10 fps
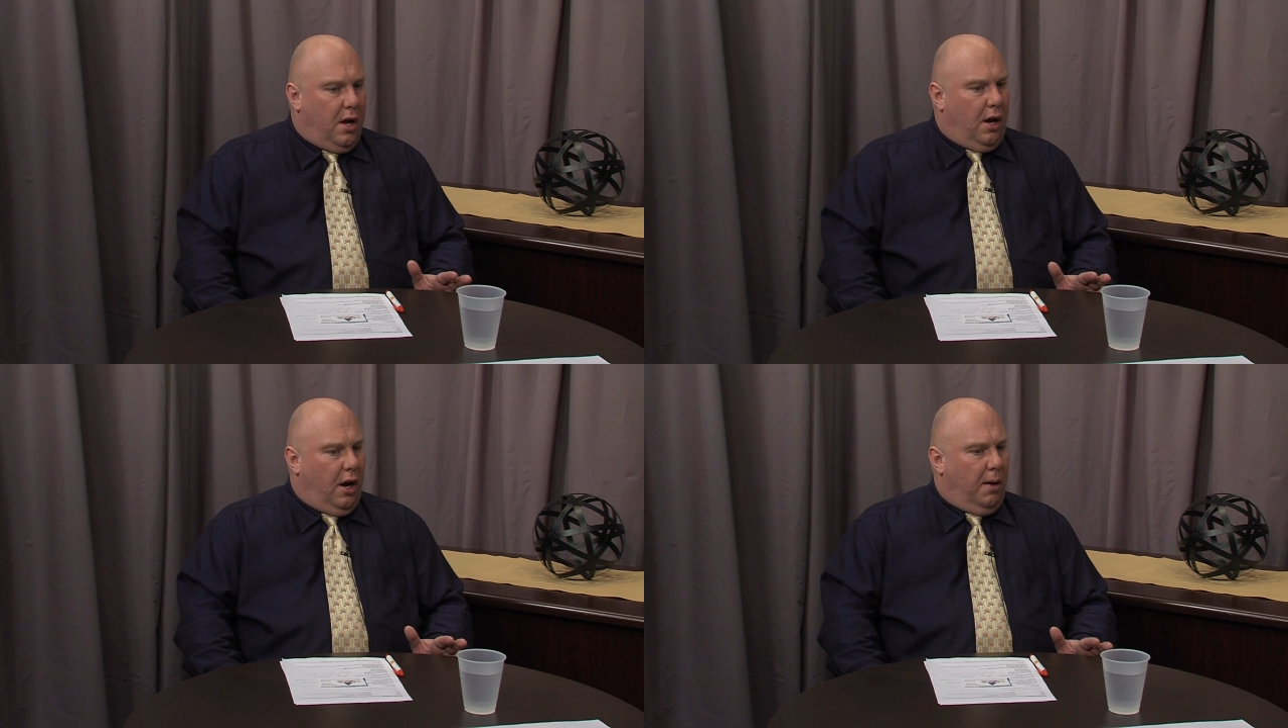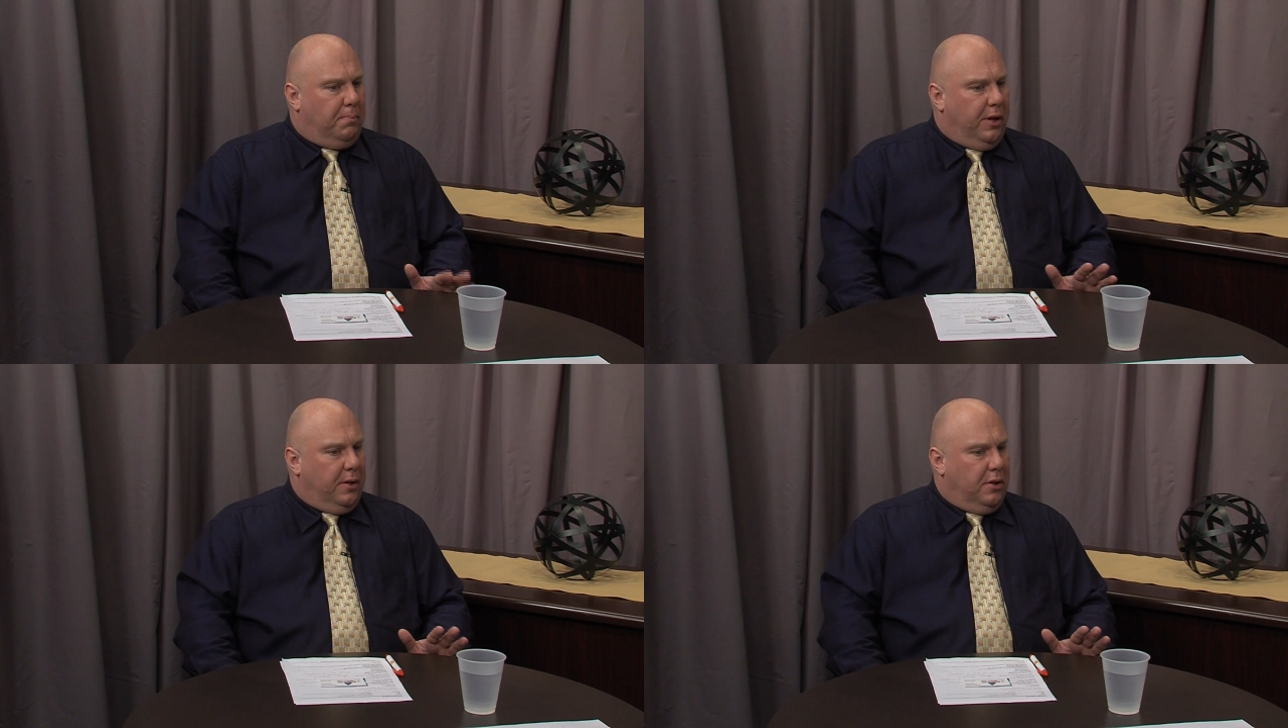
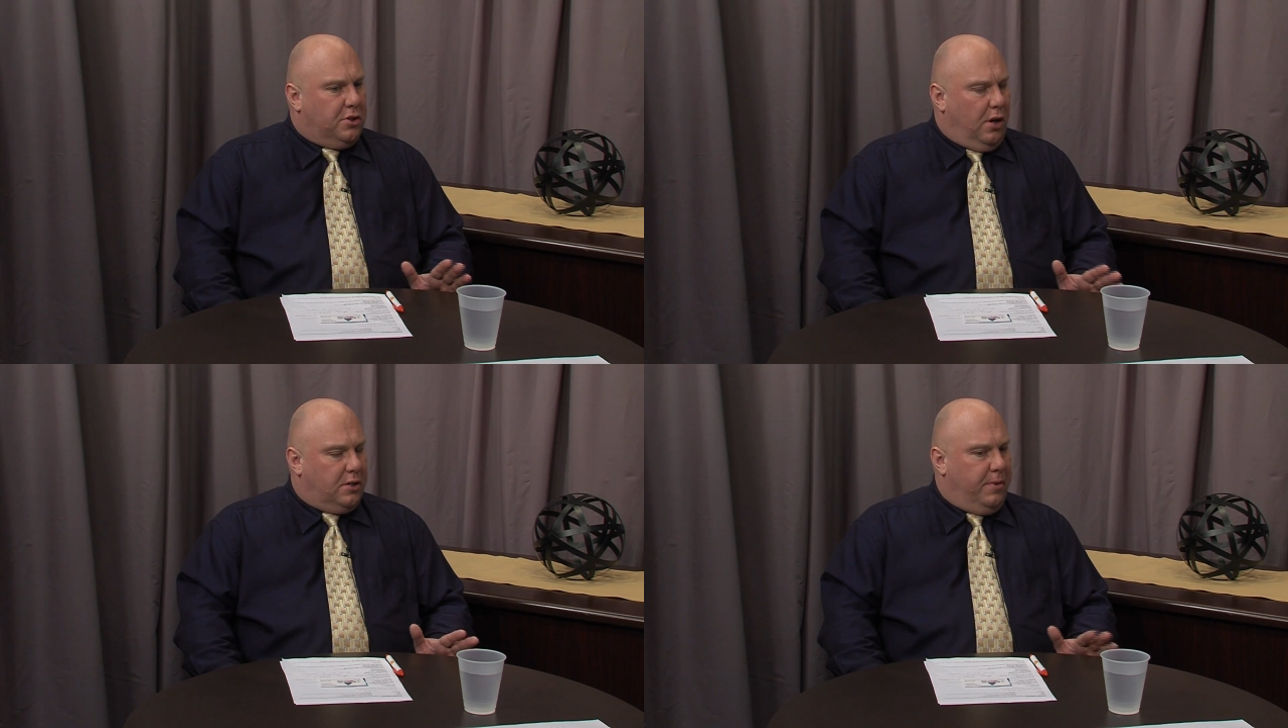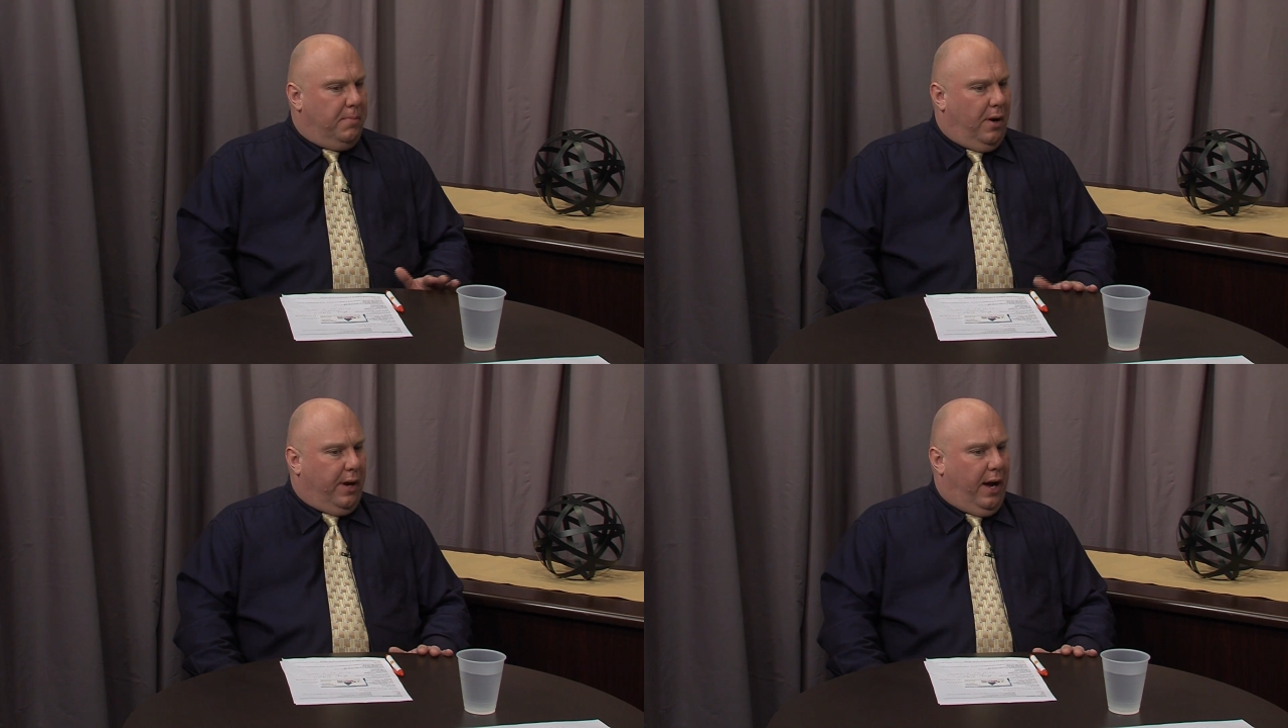but talk to me
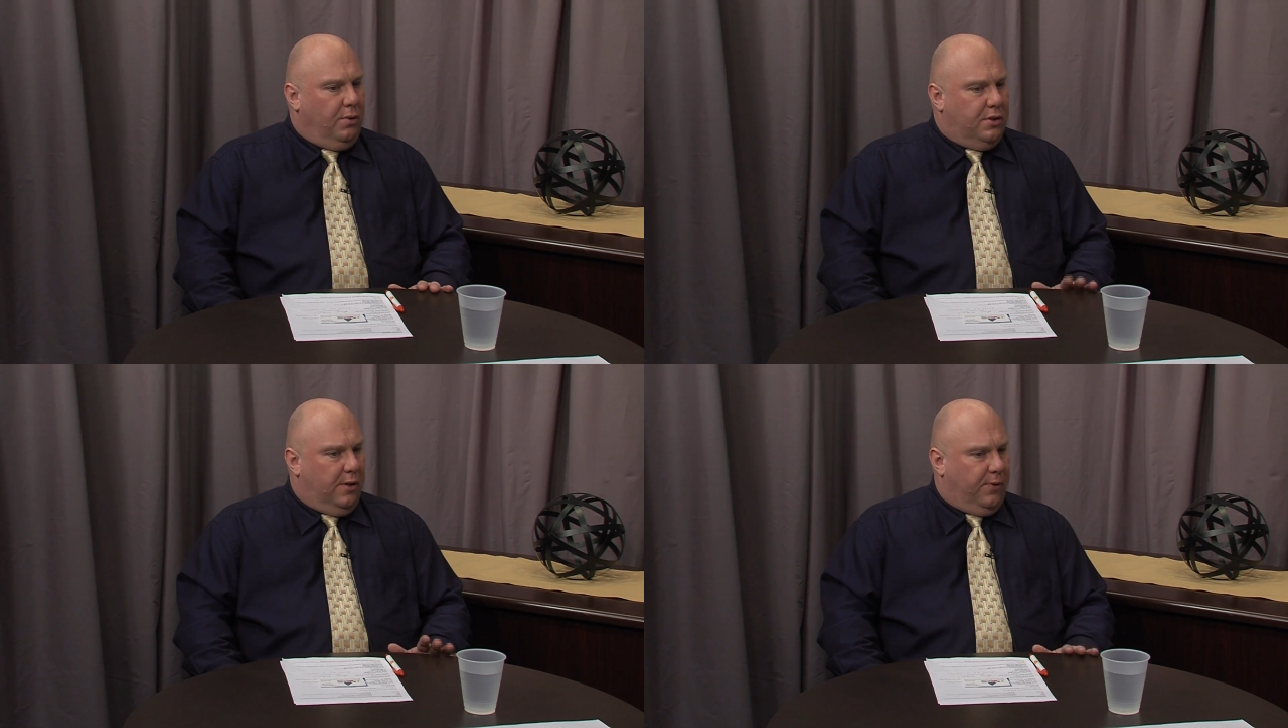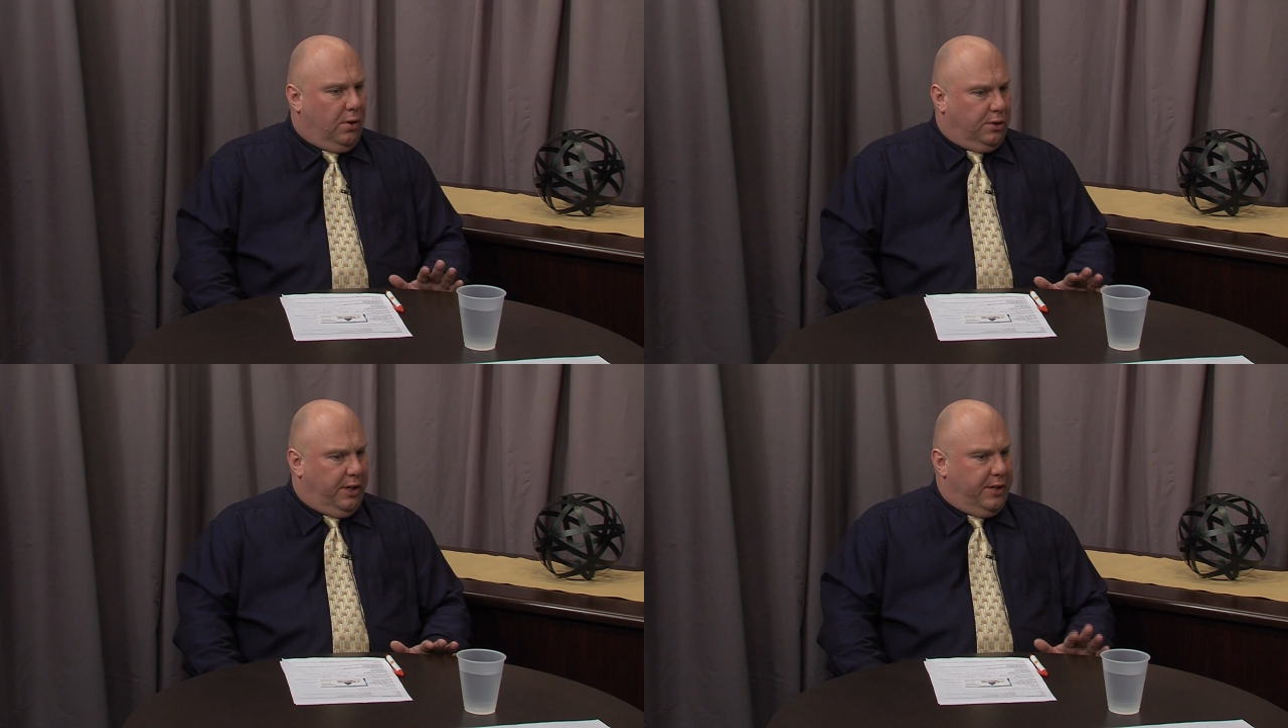about how
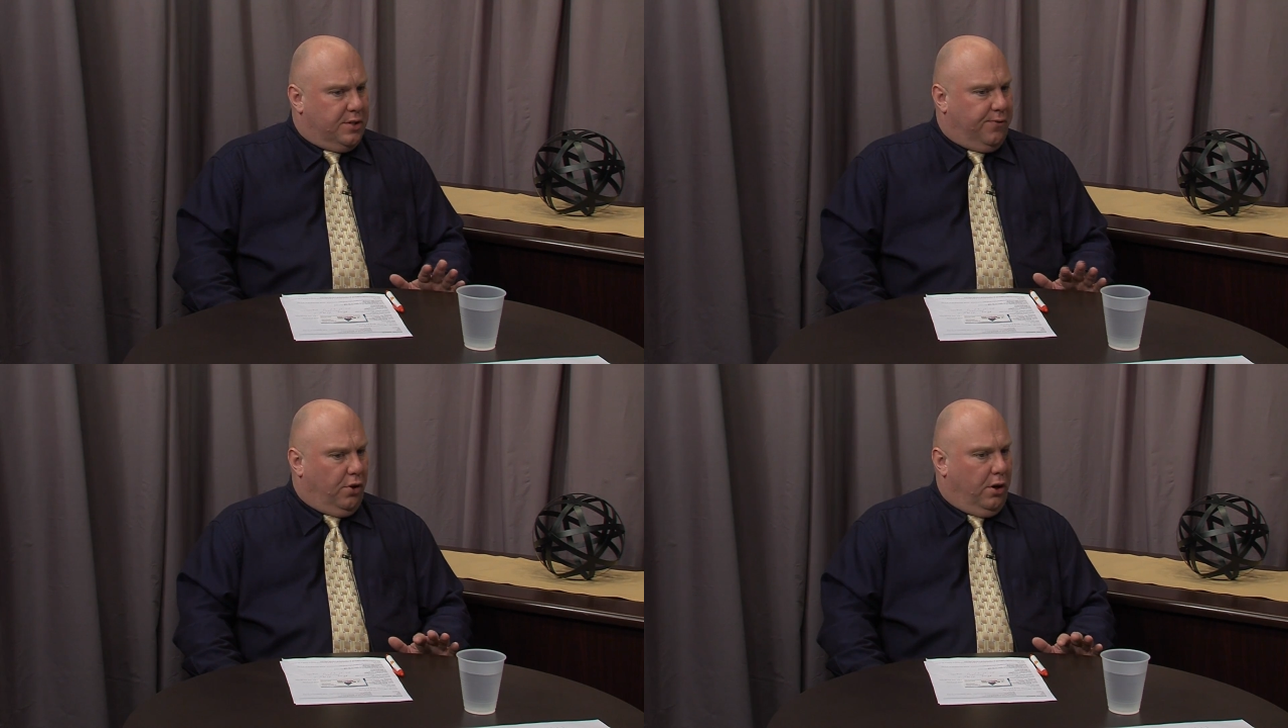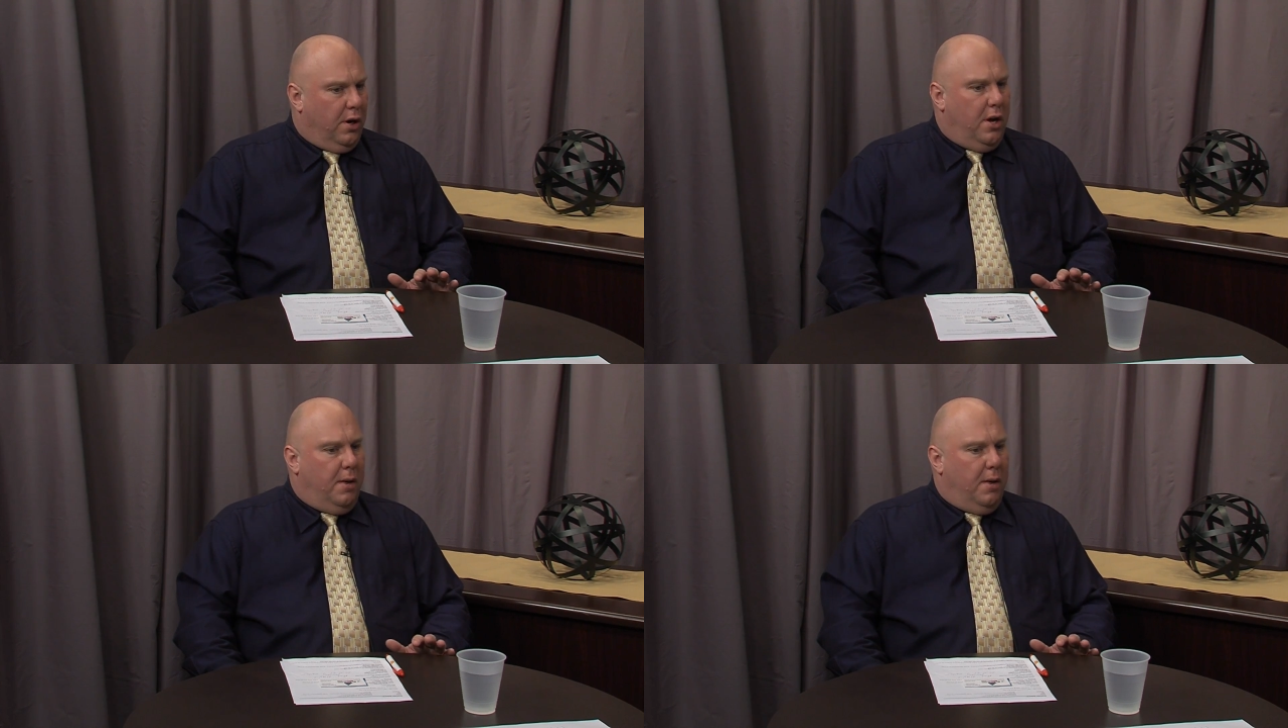difficult it is for